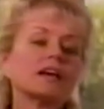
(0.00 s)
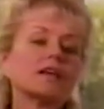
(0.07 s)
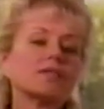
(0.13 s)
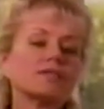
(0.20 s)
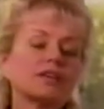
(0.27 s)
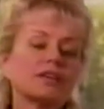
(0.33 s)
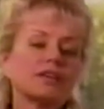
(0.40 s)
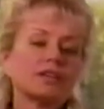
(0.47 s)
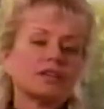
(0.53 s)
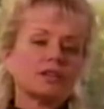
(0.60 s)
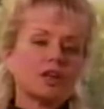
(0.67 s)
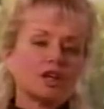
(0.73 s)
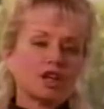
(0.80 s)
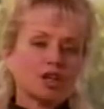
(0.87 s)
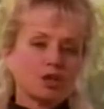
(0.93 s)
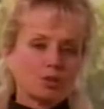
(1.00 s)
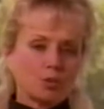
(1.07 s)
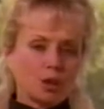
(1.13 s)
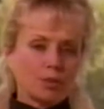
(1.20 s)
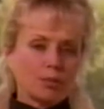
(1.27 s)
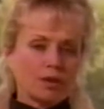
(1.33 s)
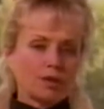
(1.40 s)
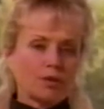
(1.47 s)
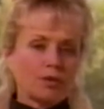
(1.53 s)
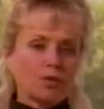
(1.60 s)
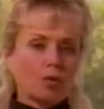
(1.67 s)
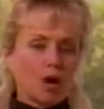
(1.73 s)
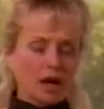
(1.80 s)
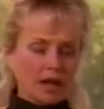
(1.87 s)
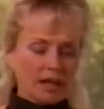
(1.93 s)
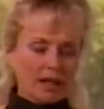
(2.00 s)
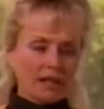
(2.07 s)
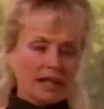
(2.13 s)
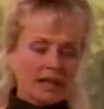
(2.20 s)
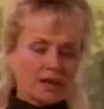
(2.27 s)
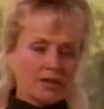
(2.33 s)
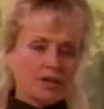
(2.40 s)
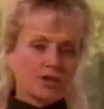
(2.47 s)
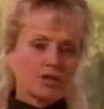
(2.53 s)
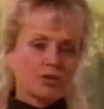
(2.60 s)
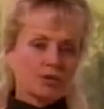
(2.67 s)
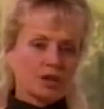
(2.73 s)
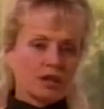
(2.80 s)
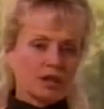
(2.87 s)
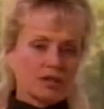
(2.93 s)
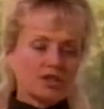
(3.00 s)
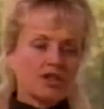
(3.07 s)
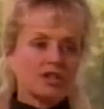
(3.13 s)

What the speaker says: a very large woman walking down the street,